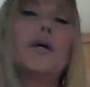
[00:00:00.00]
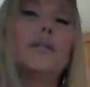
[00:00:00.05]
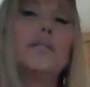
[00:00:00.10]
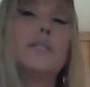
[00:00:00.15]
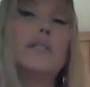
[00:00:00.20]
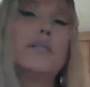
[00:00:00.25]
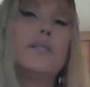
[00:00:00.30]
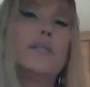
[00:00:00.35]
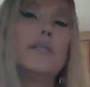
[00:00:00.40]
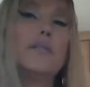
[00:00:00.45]

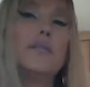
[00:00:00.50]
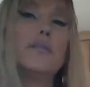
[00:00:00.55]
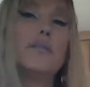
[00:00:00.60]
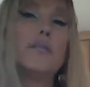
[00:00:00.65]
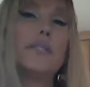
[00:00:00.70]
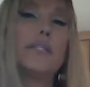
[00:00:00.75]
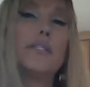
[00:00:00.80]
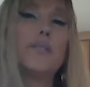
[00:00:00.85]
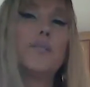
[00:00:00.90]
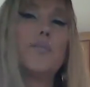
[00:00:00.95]
did a little
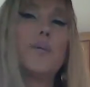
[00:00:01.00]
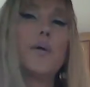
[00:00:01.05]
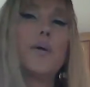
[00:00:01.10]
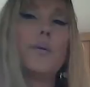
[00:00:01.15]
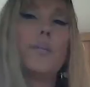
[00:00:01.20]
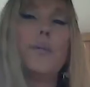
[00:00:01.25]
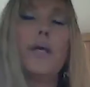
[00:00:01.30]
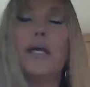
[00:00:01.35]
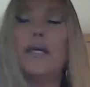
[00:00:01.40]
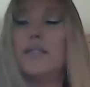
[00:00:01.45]

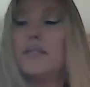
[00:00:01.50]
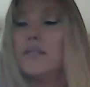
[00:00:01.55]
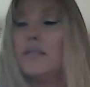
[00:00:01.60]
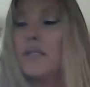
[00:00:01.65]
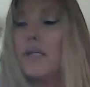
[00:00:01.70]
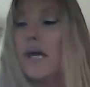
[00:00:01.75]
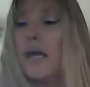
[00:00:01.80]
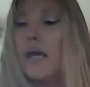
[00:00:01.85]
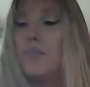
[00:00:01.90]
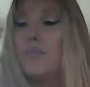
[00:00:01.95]
experiment.
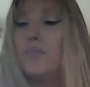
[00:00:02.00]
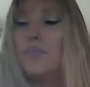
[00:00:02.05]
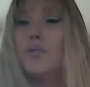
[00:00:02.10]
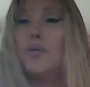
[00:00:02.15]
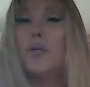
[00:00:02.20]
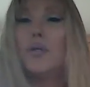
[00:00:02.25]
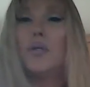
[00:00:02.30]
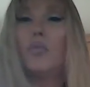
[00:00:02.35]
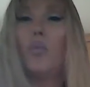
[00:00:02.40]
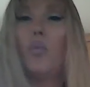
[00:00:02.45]
I
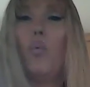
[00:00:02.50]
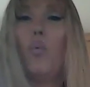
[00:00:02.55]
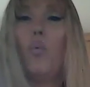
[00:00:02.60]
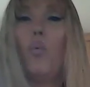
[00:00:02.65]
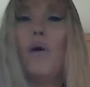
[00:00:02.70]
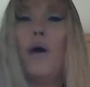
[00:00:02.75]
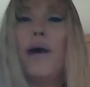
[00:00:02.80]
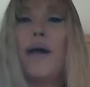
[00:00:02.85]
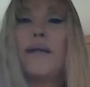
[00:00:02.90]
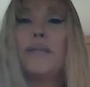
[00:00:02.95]
put
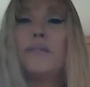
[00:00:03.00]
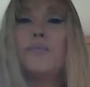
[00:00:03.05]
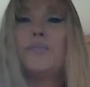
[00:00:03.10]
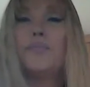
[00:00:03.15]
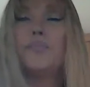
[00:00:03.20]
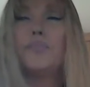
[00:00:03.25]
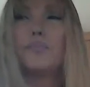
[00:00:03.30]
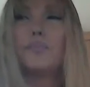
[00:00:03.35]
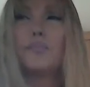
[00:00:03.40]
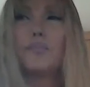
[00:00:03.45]

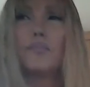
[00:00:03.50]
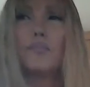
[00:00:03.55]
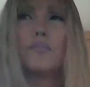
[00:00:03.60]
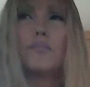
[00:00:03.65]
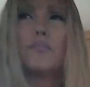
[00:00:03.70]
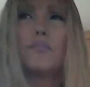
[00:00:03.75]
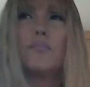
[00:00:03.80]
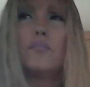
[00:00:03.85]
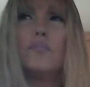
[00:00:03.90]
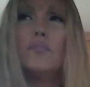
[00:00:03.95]
1
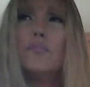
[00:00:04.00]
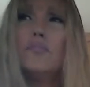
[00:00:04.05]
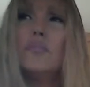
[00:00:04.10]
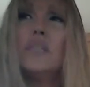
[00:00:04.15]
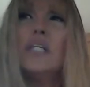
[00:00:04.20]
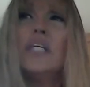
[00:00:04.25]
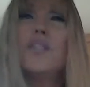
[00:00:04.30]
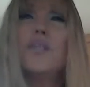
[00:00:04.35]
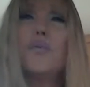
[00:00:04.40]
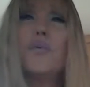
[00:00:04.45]

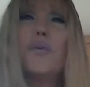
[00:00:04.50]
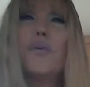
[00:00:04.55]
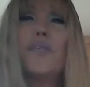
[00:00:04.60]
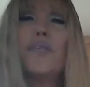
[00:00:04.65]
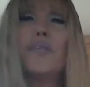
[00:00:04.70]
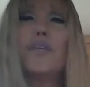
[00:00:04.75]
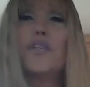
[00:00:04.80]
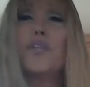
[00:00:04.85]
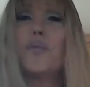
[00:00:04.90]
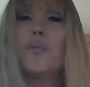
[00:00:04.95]
in the
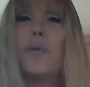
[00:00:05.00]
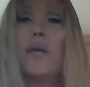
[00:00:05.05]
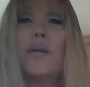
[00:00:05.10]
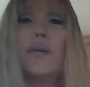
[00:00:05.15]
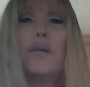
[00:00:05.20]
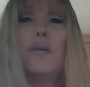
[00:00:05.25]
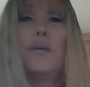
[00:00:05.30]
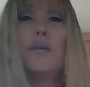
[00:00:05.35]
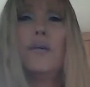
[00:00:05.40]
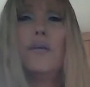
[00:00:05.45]

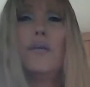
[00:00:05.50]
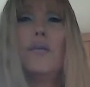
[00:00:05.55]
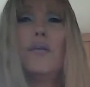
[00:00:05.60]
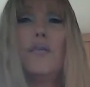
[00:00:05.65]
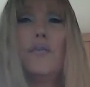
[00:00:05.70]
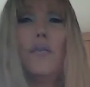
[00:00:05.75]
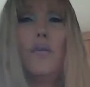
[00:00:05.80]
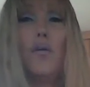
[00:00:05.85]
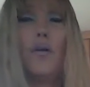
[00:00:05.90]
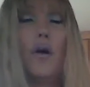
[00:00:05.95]
refrigerator
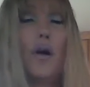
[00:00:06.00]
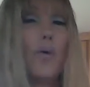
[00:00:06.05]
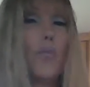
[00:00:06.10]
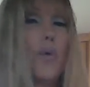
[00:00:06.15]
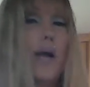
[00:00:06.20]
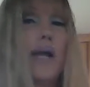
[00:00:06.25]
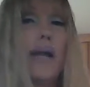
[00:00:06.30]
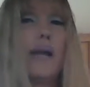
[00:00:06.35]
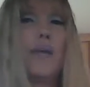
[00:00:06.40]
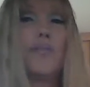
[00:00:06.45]

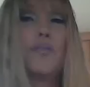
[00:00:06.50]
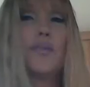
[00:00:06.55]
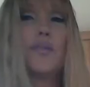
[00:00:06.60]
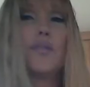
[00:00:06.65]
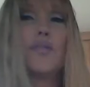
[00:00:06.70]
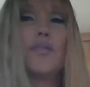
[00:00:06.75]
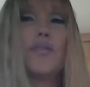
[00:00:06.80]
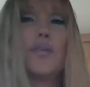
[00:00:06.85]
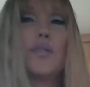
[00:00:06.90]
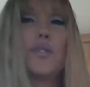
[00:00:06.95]
right after
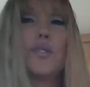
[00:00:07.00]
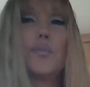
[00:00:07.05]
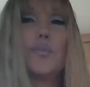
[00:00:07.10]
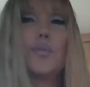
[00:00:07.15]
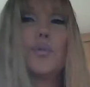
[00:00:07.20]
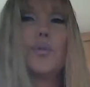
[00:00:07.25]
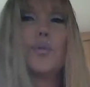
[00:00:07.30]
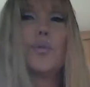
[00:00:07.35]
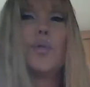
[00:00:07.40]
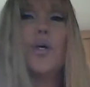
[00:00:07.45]
the first
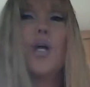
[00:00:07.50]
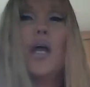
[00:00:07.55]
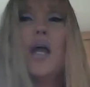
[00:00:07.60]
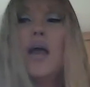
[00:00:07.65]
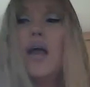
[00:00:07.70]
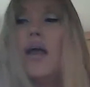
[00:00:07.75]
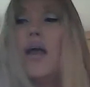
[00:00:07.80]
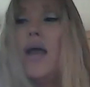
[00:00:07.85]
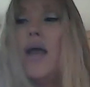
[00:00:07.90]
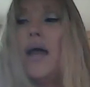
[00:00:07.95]
brew,
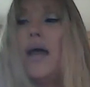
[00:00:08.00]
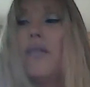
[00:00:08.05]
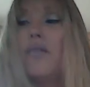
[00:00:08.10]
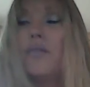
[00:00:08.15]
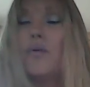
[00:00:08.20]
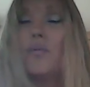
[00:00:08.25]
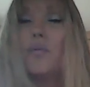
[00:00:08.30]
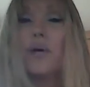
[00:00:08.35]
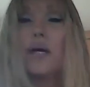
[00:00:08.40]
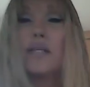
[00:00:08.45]
and
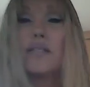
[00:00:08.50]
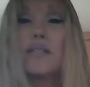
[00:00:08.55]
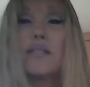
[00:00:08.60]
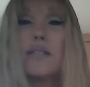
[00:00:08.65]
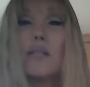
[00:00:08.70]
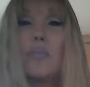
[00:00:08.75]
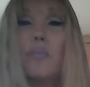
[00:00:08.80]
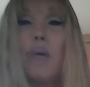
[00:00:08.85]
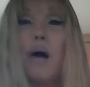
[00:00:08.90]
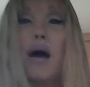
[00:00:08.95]
the rest
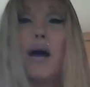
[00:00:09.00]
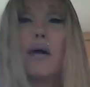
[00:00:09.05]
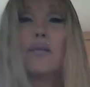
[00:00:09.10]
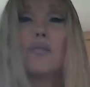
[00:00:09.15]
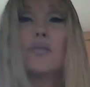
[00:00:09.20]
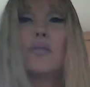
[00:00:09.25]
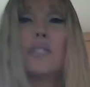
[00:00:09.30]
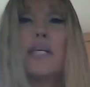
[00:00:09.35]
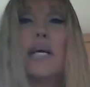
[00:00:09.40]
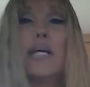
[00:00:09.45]
of the
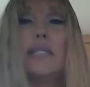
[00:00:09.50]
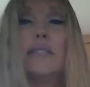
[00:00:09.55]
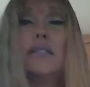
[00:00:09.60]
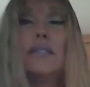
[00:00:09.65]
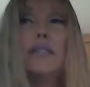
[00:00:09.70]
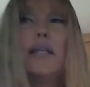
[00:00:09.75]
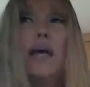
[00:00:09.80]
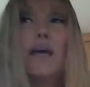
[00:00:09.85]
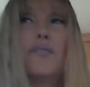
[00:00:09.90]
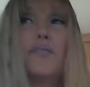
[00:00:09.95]
bottles I
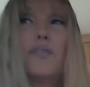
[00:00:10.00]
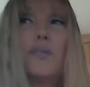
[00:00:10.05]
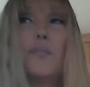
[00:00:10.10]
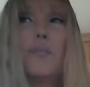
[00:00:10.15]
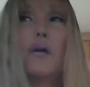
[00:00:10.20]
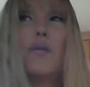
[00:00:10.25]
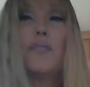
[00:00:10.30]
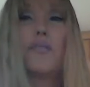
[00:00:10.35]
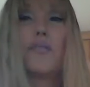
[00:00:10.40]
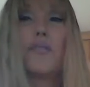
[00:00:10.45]
left them
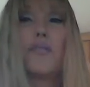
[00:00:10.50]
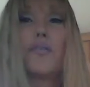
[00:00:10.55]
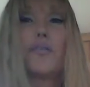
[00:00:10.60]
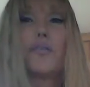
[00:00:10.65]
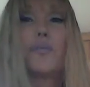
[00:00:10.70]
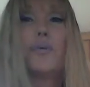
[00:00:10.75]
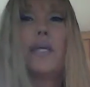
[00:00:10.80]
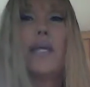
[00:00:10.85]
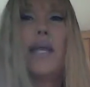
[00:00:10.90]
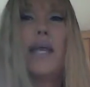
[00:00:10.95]
out for
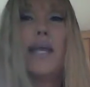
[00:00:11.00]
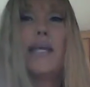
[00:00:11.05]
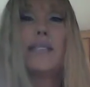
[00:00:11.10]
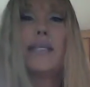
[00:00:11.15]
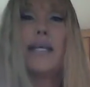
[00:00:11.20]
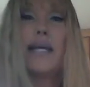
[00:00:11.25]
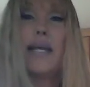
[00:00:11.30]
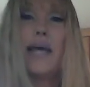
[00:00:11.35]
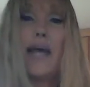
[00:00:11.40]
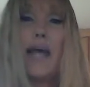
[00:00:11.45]
3 days,
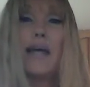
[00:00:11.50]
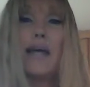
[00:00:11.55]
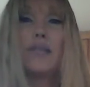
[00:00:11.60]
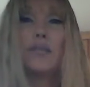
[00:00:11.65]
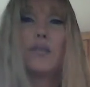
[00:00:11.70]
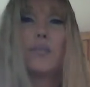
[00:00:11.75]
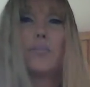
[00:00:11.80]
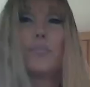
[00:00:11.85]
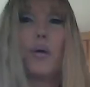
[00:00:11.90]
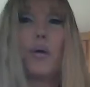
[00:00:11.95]
and I had
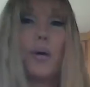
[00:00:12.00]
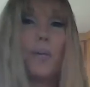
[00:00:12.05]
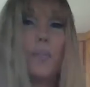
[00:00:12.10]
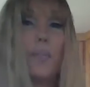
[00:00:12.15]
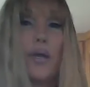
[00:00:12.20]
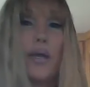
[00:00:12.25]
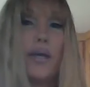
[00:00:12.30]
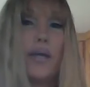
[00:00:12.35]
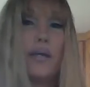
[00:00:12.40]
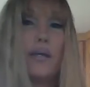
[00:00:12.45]
to burp
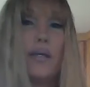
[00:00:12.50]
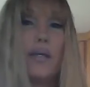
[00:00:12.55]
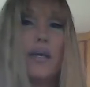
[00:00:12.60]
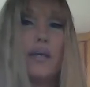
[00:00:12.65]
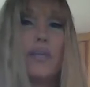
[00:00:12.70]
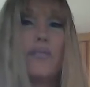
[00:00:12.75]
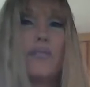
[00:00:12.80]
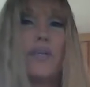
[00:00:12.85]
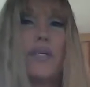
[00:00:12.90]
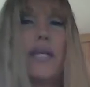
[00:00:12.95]
it
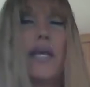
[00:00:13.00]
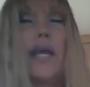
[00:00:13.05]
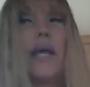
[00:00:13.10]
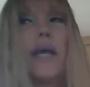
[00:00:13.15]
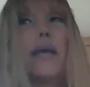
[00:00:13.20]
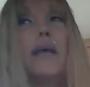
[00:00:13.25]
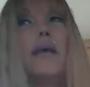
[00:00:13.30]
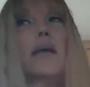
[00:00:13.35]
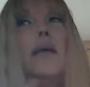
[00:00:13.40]
every day